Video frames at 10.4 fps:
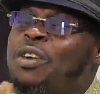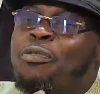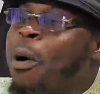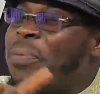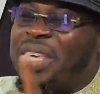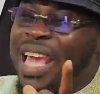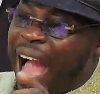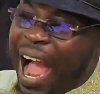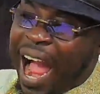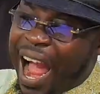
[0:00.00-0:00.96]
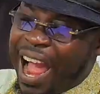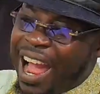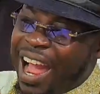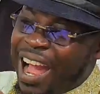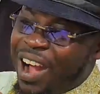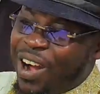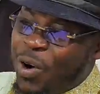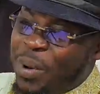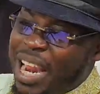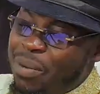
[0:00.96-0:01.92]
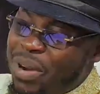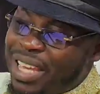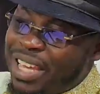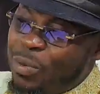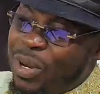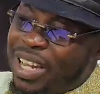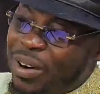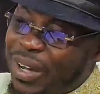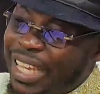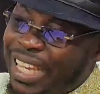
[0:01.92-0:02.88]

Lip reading: different beer. Obey every key, Ubrek away.